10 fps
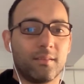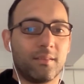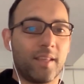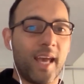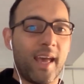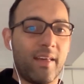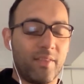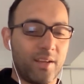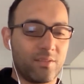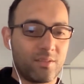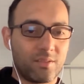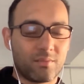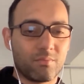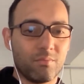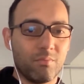
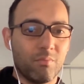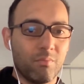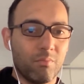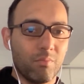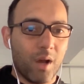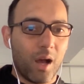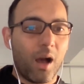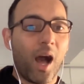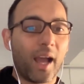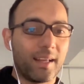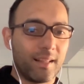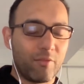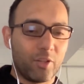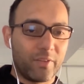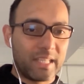there's a higher
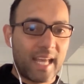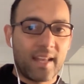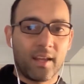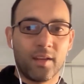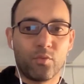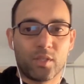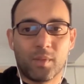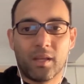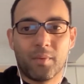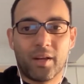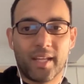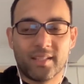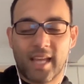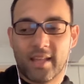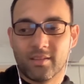level of intent. And if we're speaking about
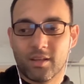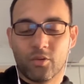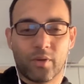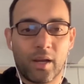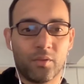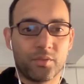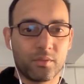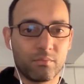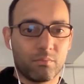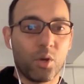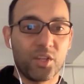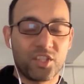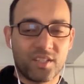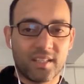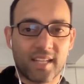intent around
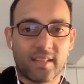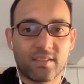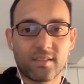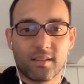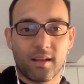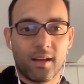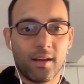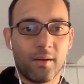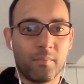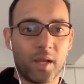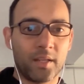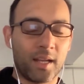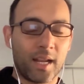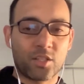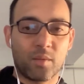purchase intent
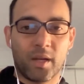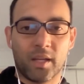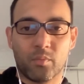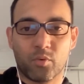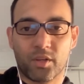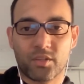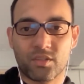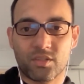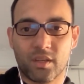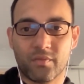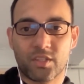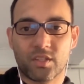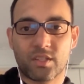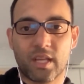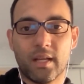and actually buying your products and
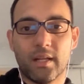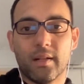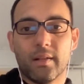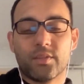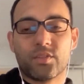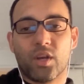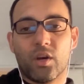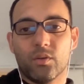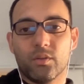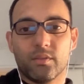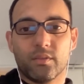services. So